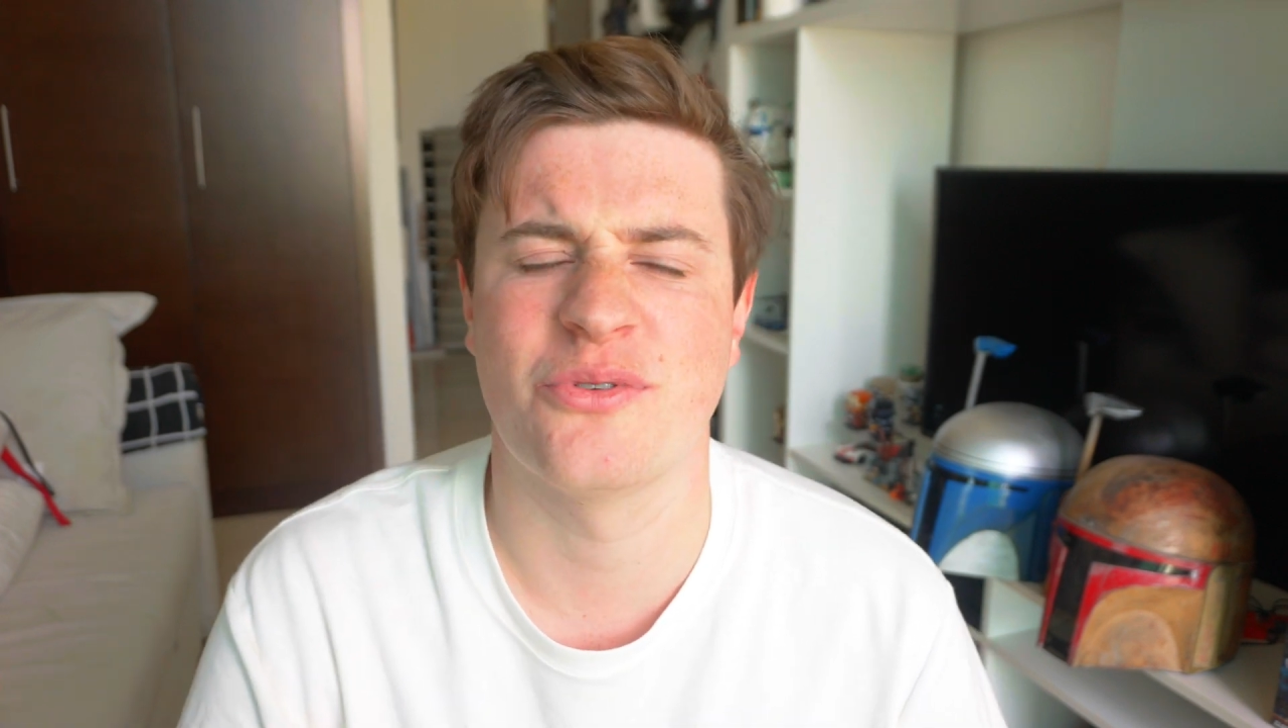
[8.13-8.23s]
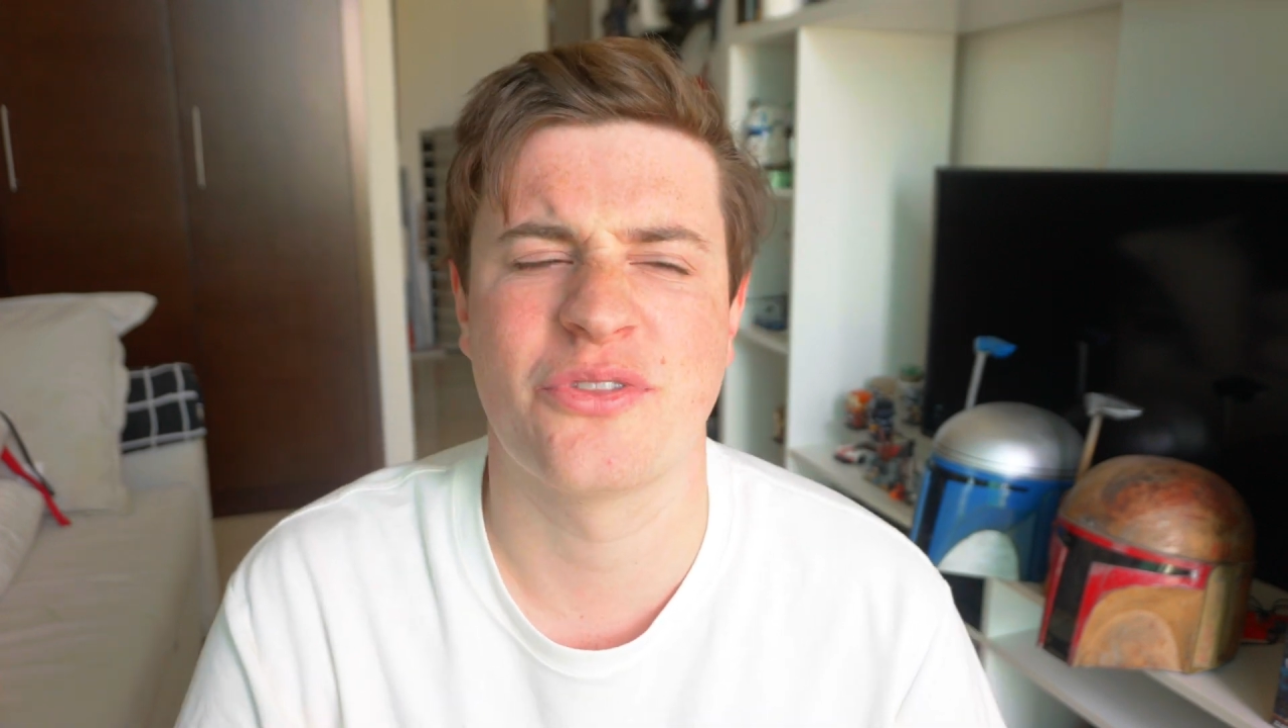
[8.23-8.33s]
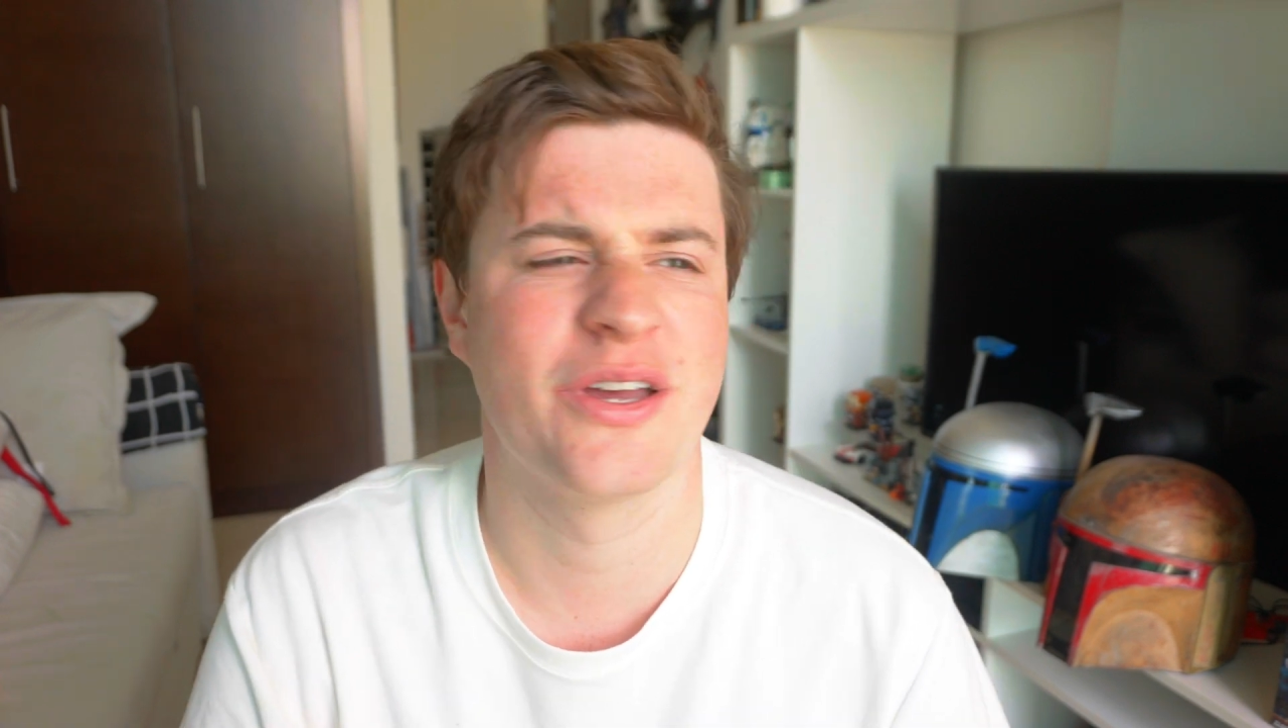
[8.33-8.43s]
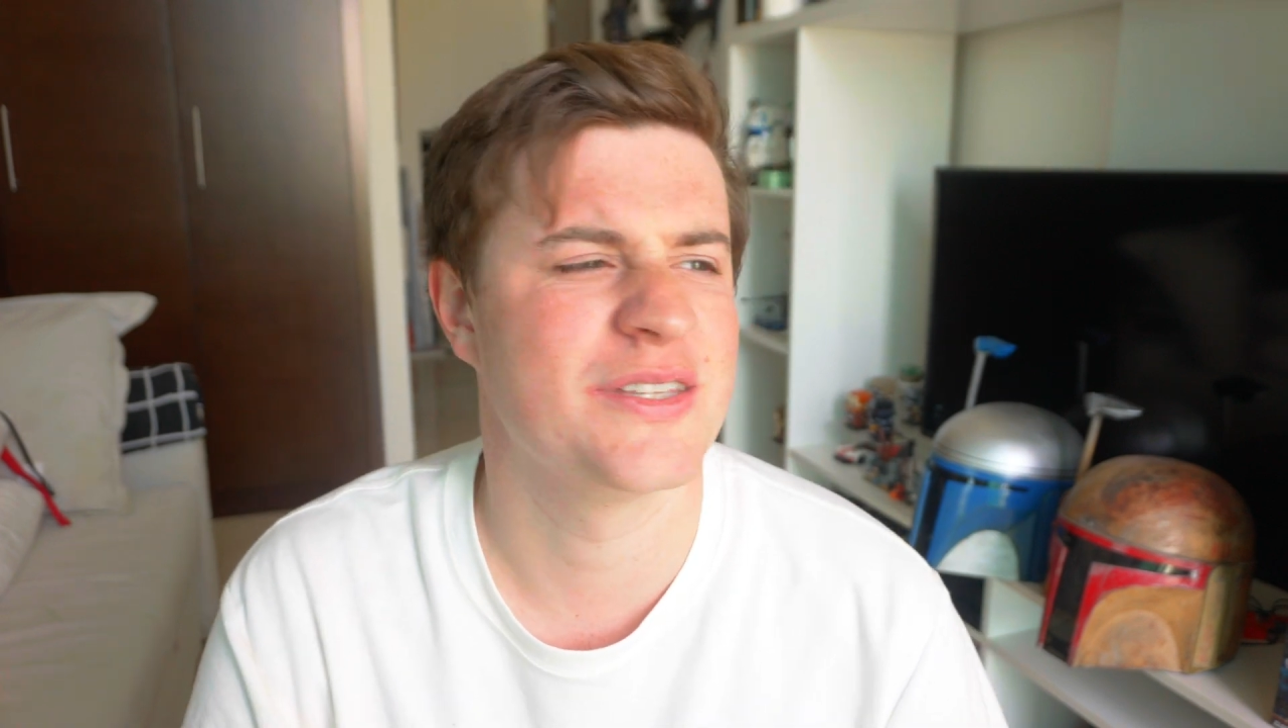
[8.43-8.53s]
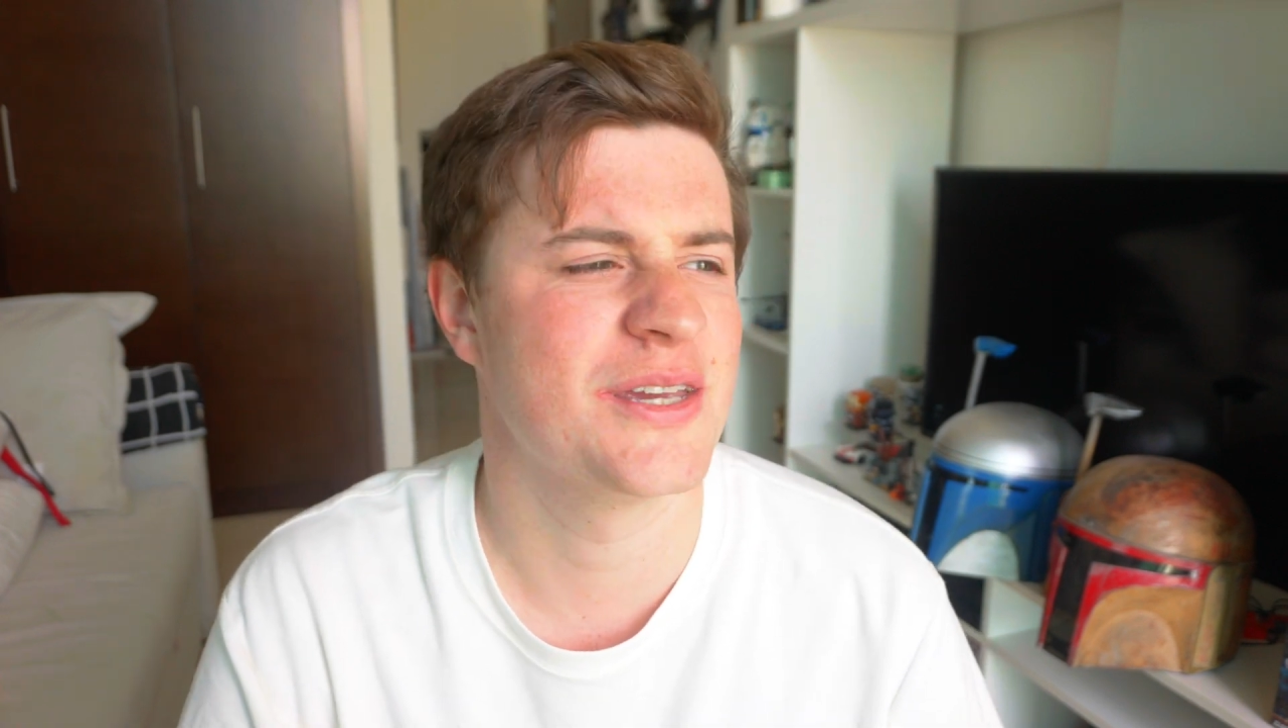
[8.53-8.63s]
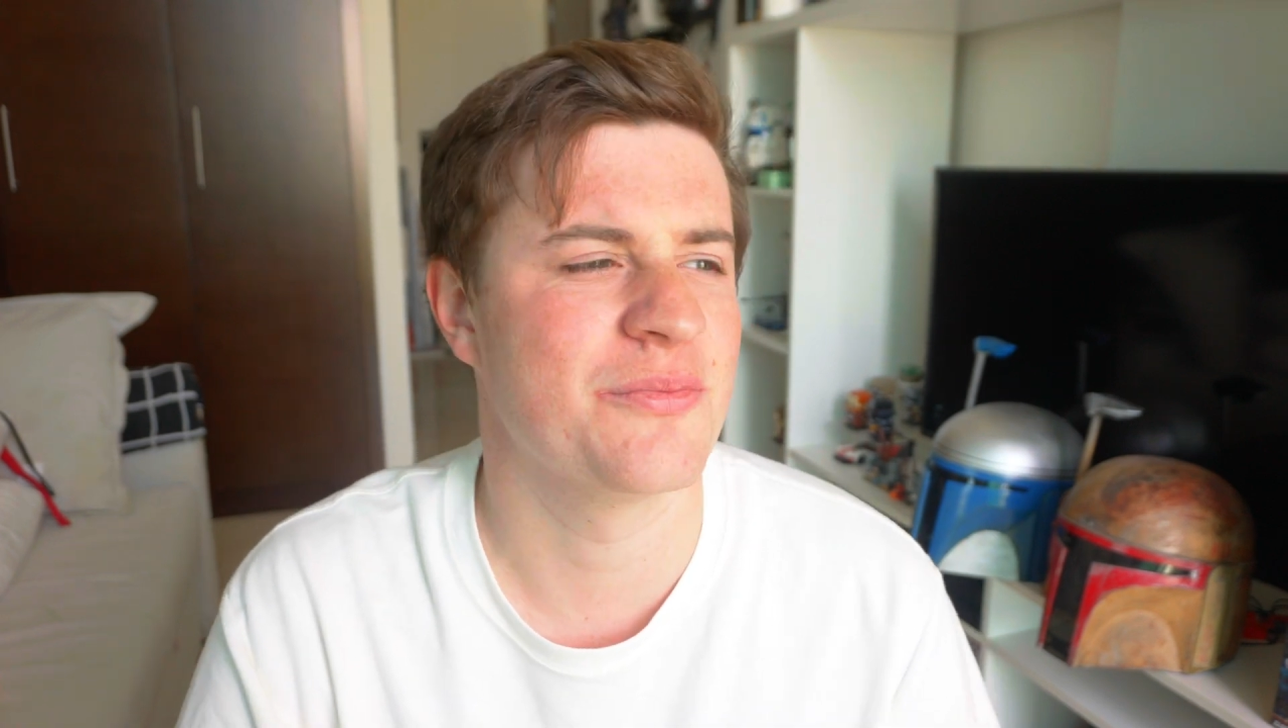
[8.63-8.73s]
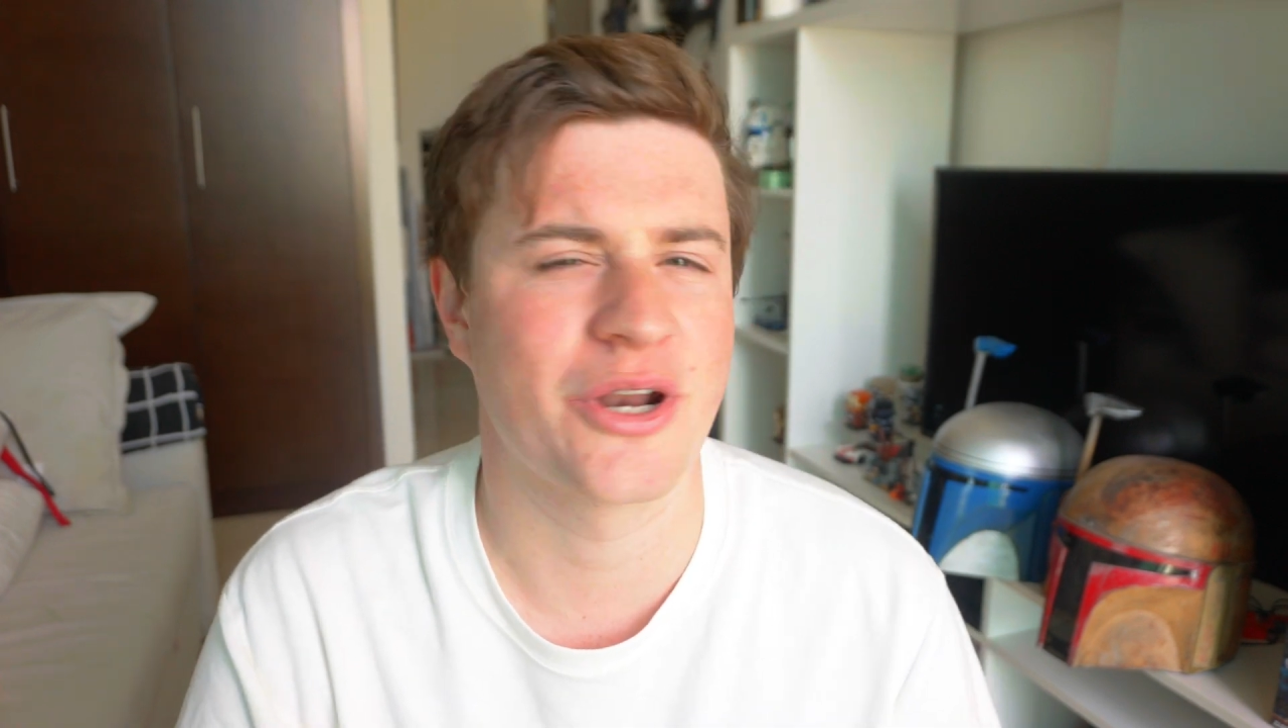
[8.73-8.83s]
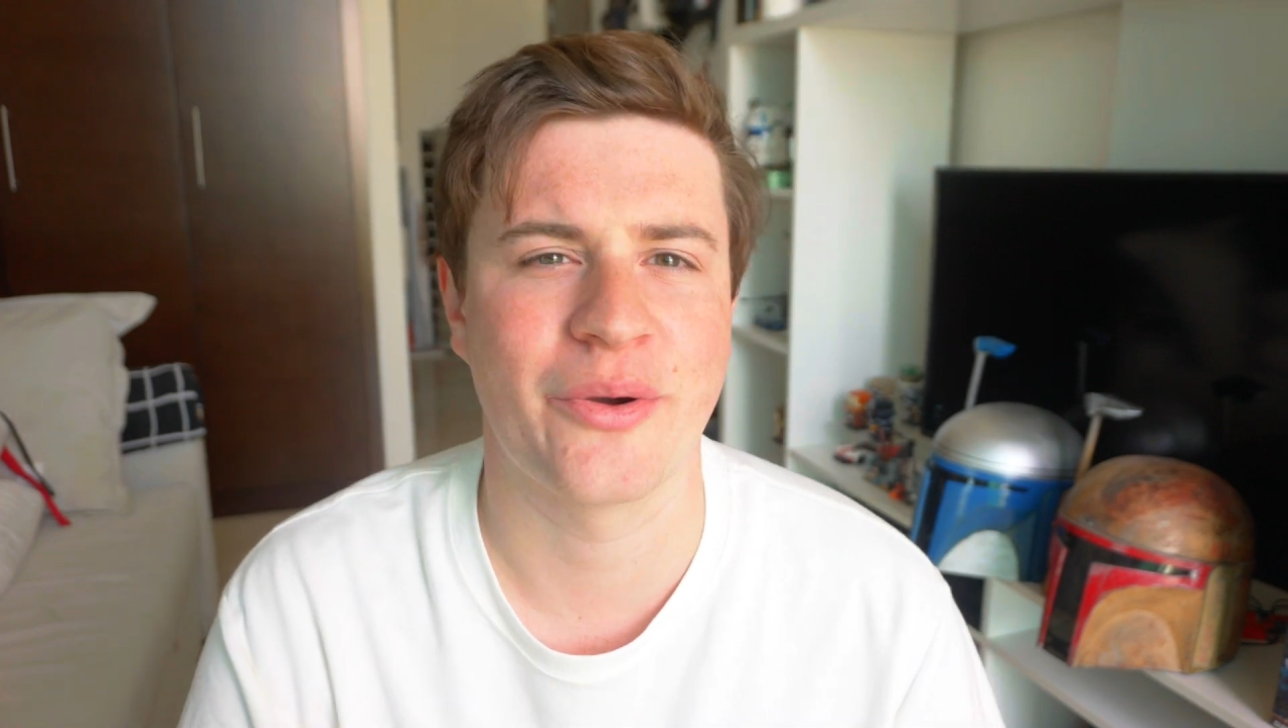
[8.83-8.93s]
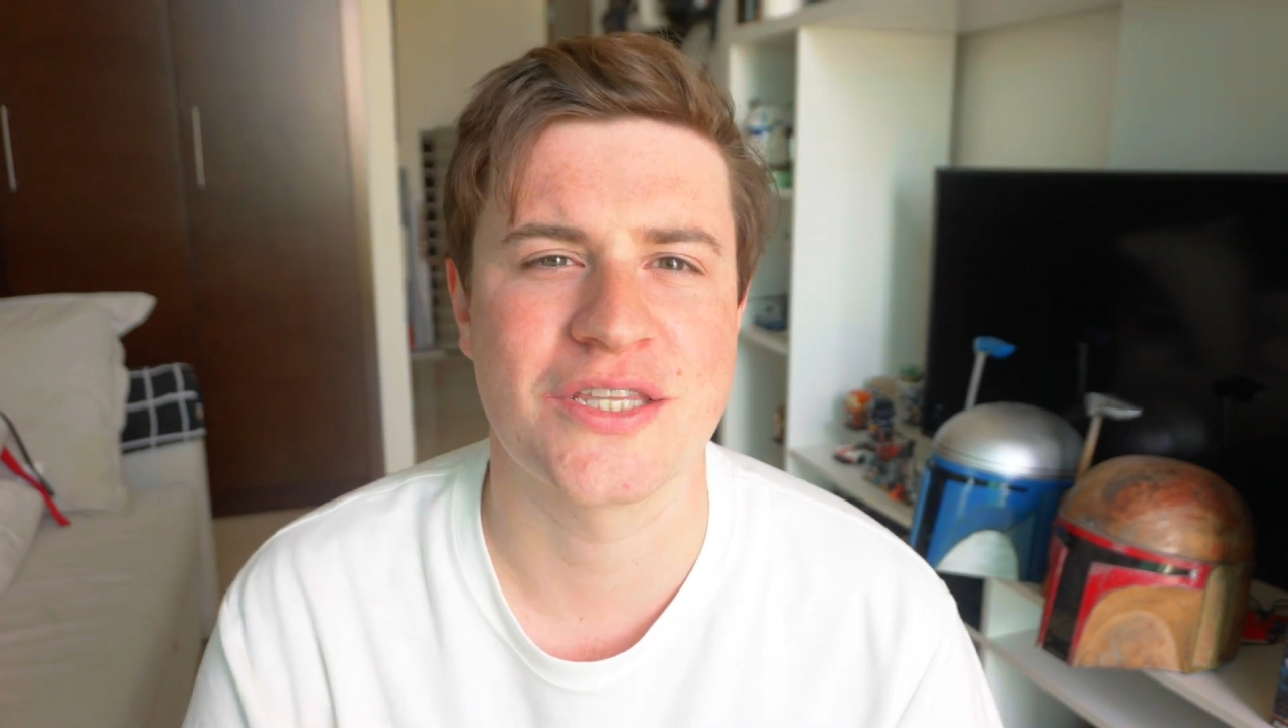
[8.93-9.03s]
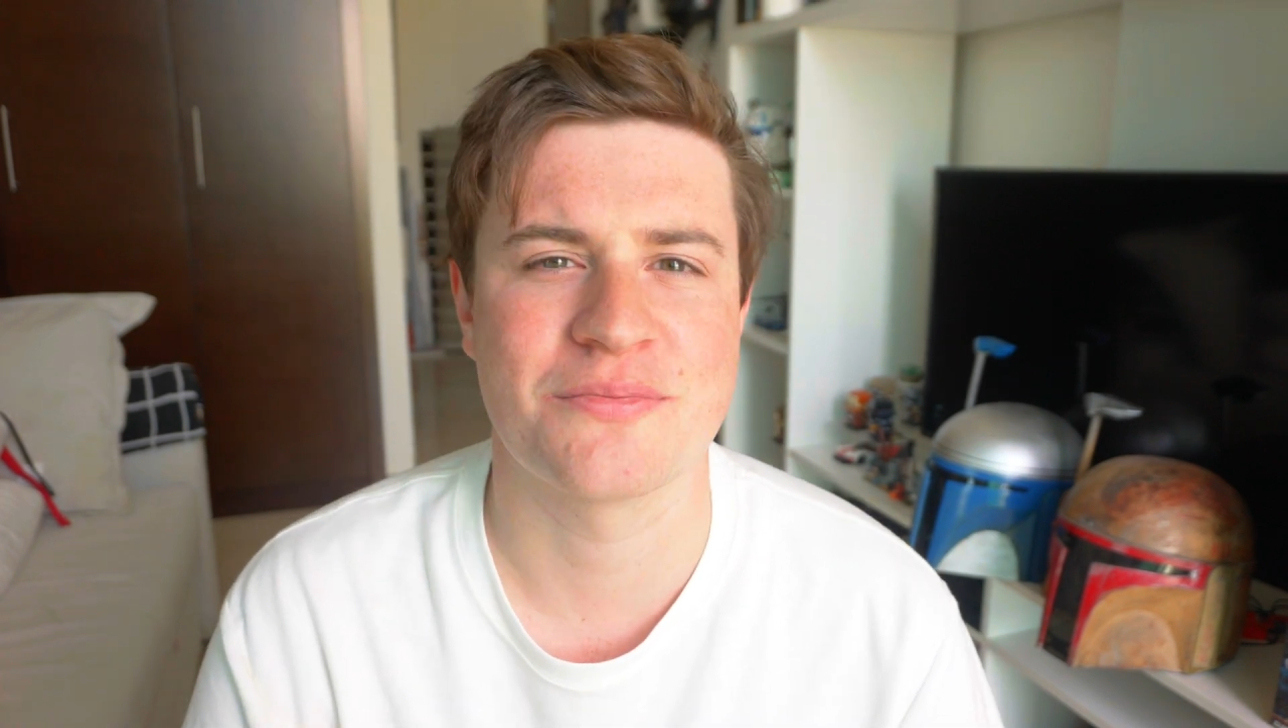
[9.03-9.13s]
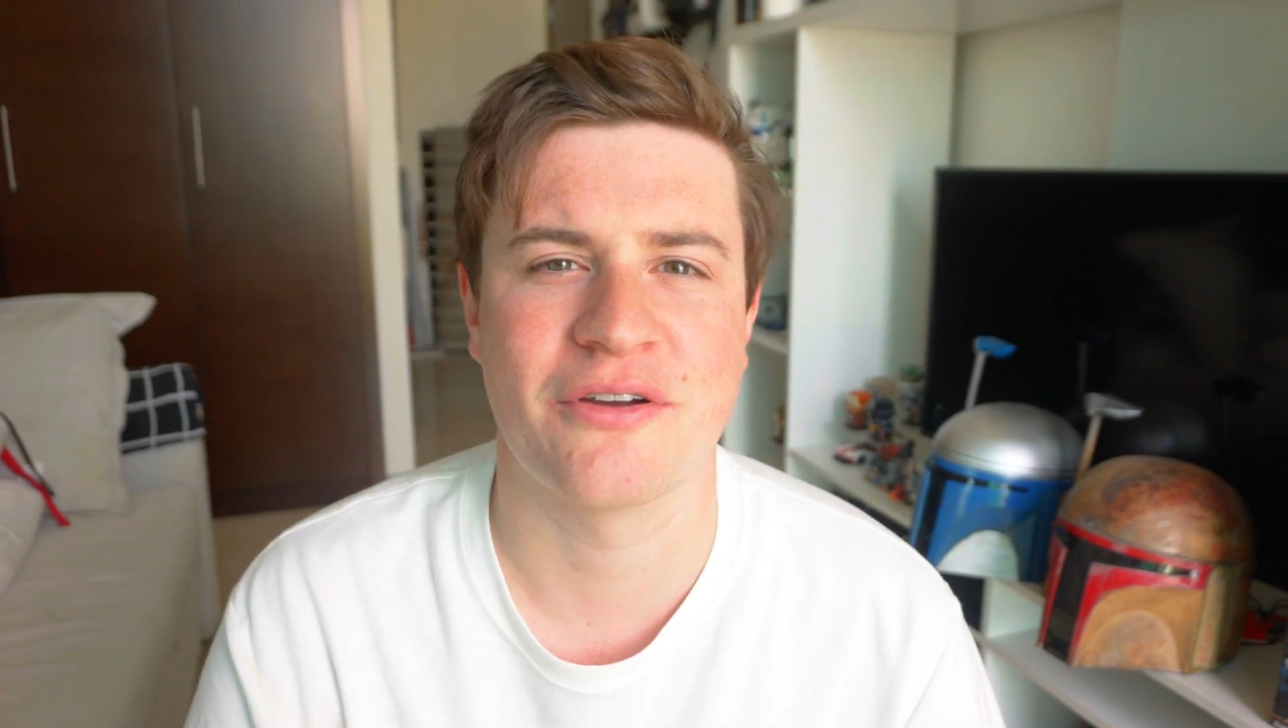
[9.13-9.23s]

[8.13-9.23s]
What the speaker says: or 13 when I went to